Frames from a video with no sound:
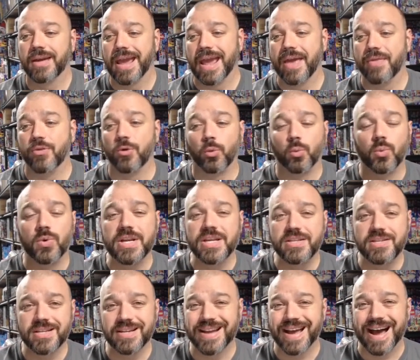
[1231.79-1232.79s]
and the
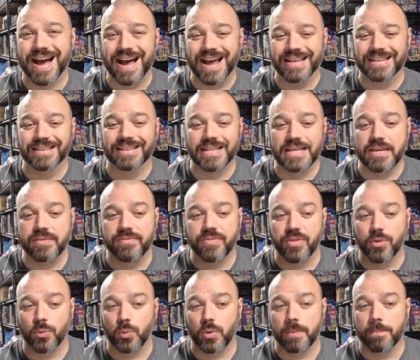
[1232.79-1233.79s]
reason I leave
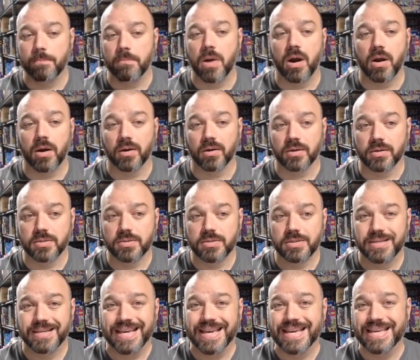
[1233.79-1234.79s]
the remarks
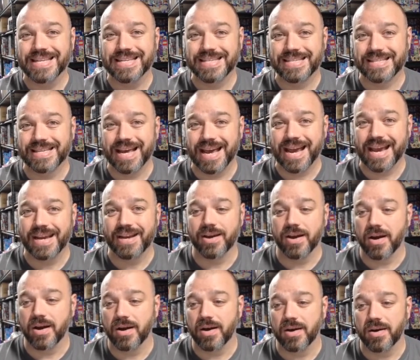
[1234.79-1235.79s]

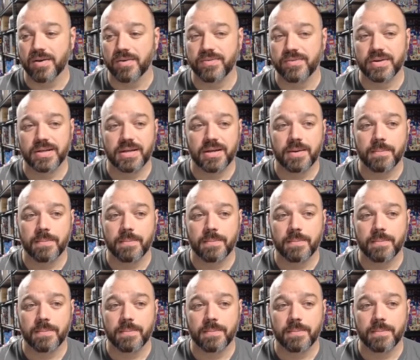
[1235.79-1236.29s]
inside of